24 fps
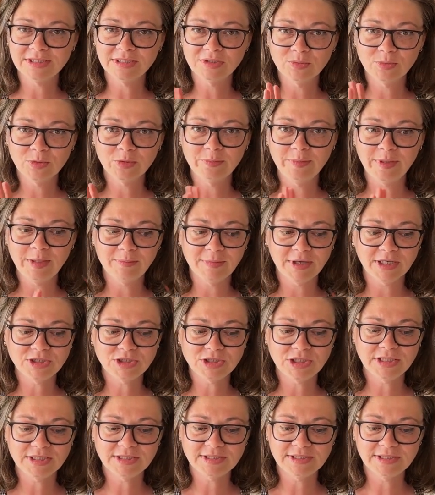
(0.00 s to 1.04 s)
it will be much
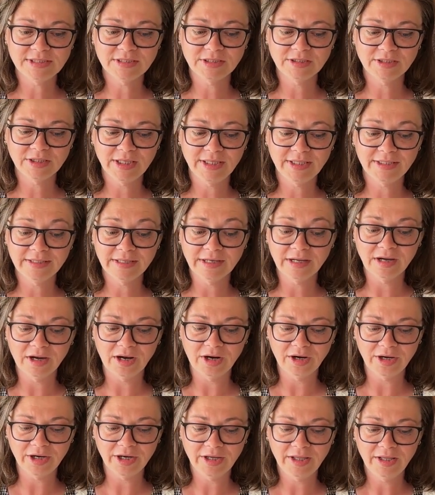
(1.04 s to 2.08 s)
easier in the
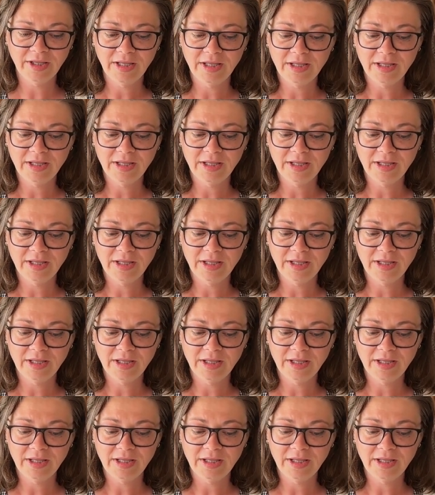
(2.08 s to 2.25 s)
car.